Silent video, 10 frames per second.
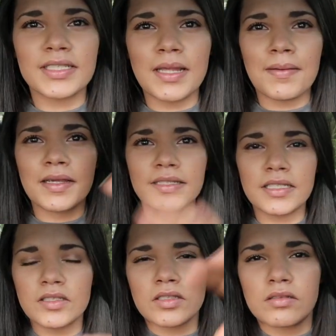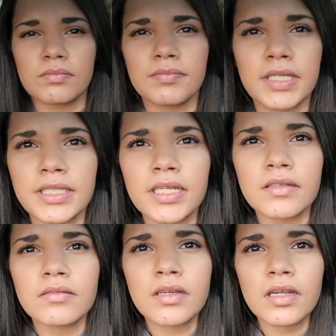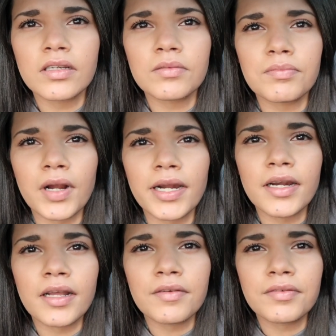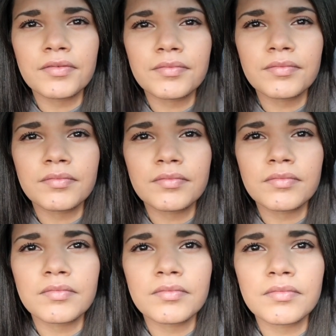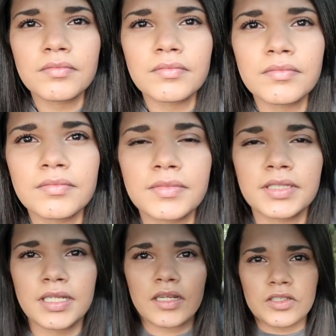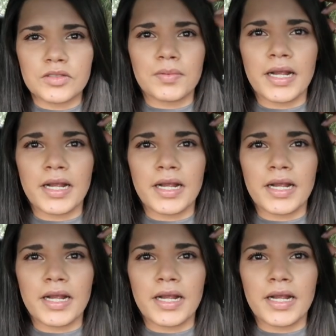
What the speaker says: is it? Is it not bright enough? Is that too